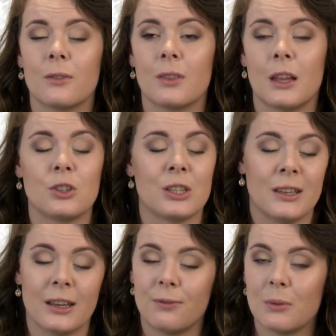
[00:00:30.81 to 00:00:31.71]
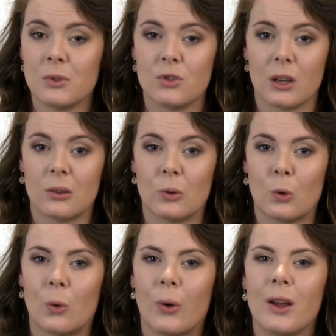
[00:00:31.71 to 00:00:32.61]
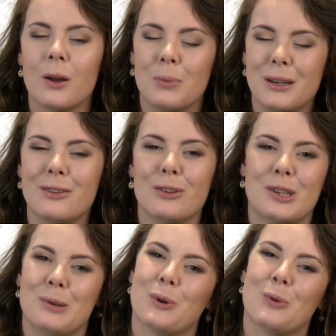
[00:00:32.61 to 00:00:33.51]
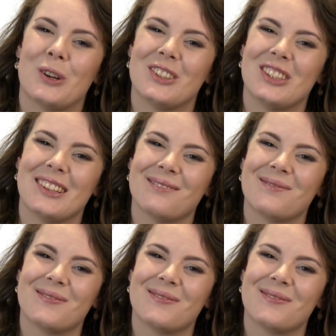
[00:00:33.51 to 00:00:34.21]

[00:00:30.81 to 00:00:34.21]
that you can get from the drugstore, please do keep on watching.